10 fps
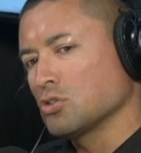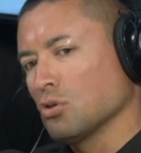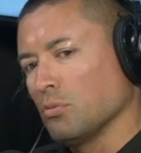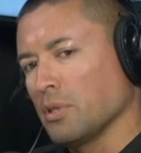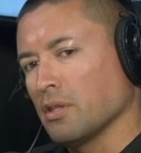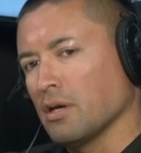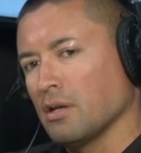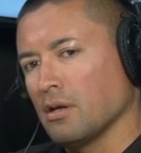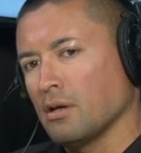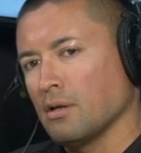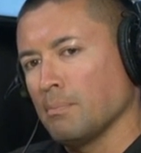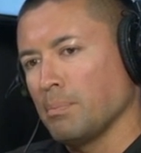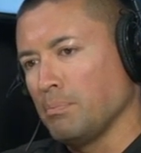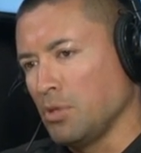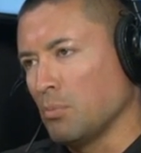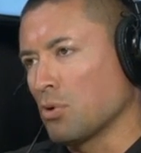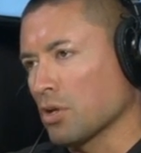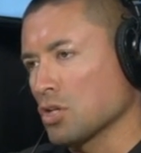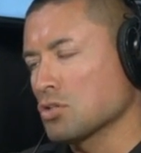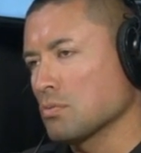told me that uh, the
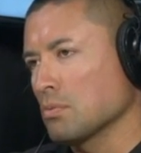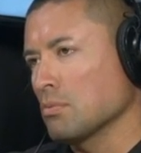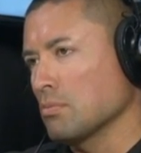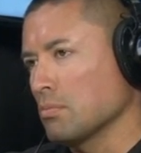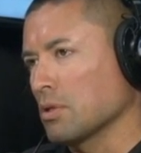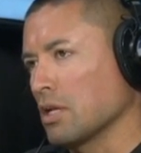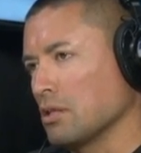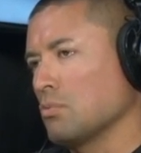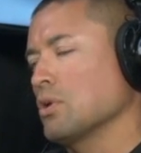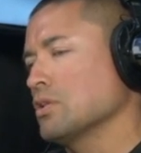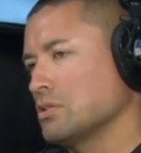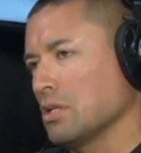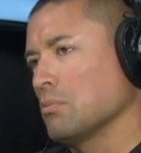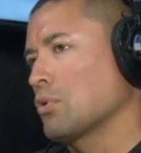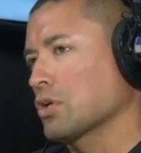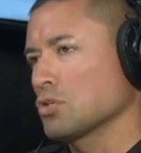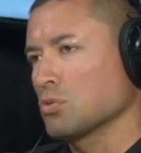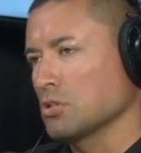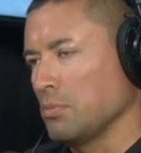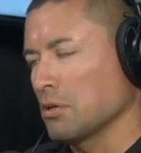mortgage, getting the real estate and mortgage
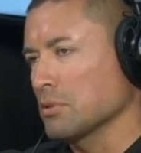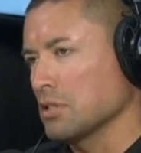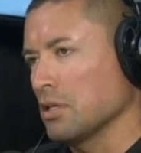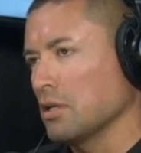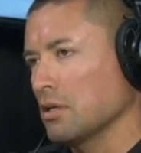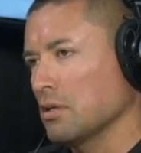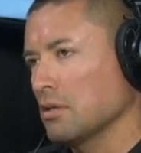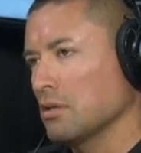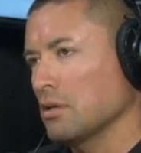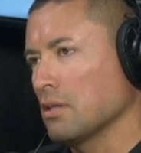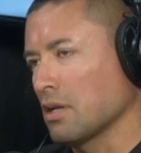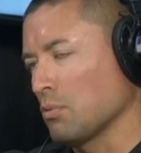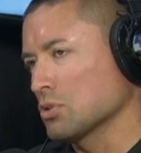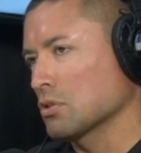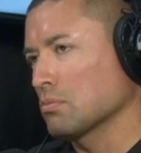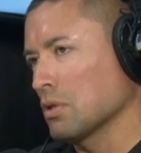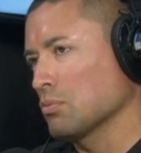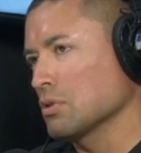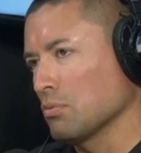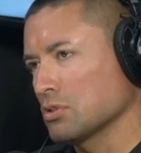was a big mistake, and that I was it,
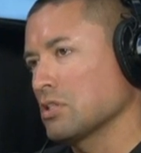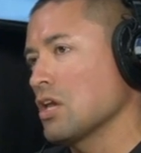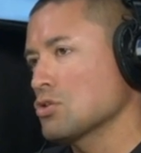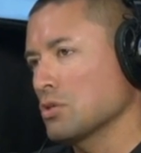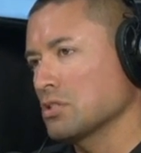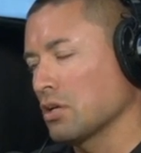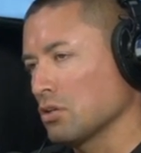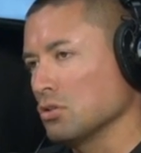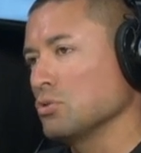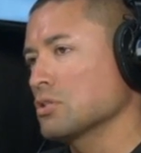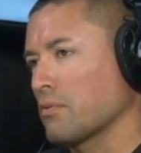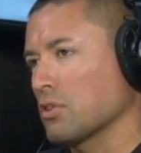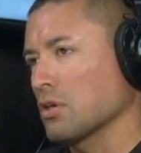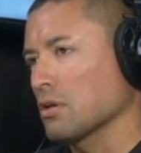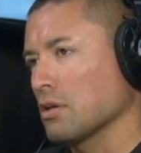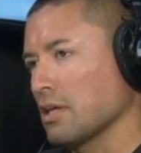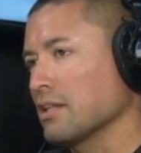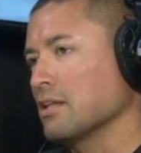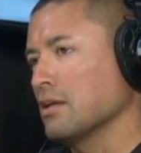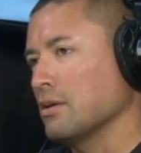it was dangerous. I could lose everything, and I
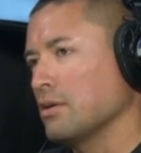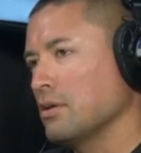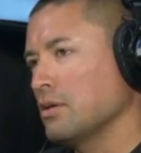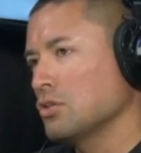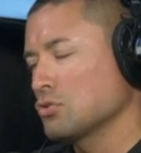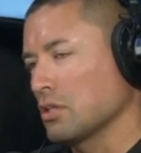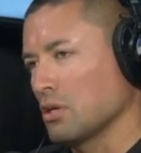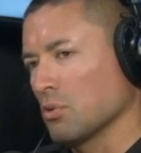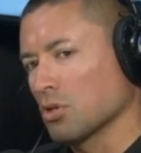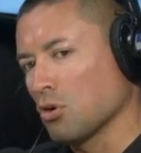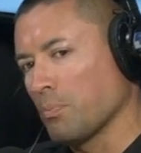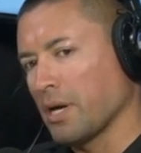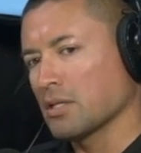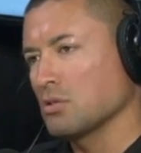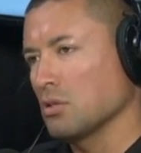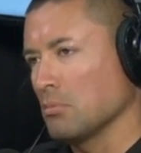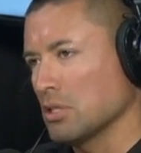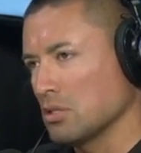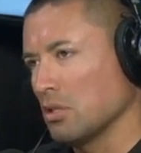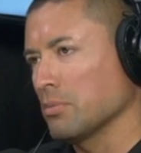did. So I didn't want to go back to them and
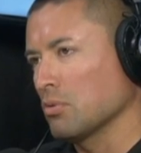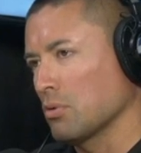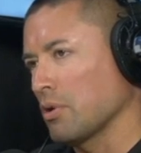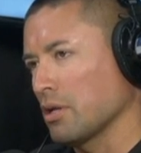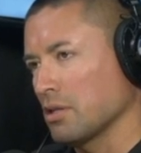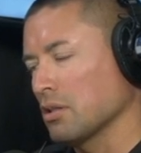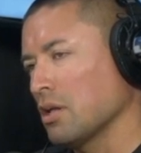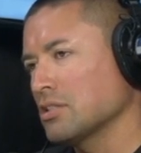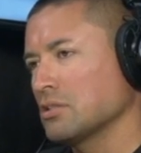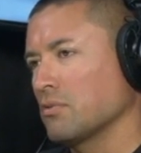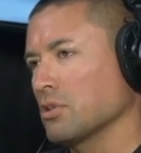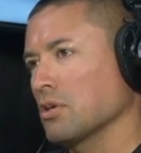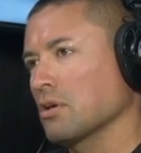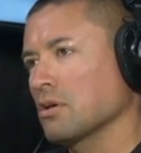tell them you were right. I lost everything.